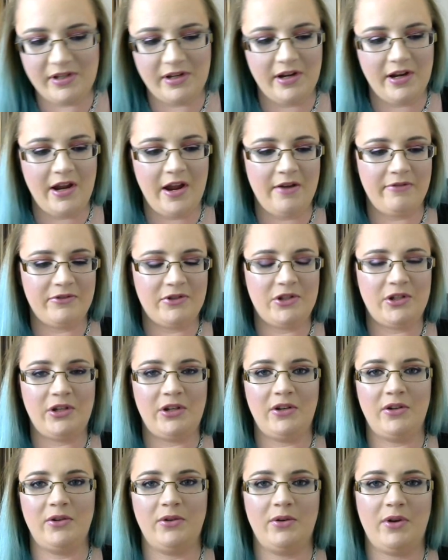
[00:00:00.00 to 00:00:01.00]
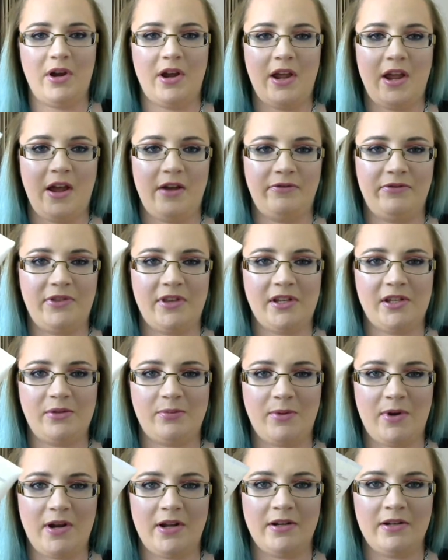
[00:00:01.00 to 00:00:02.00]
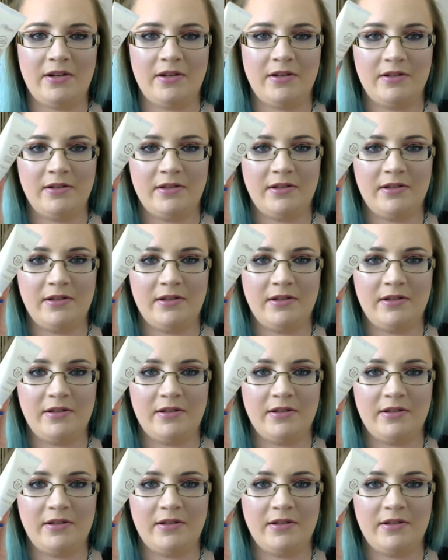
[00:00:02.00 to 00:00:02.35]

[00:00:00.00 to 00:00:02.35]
I have two. I have this one.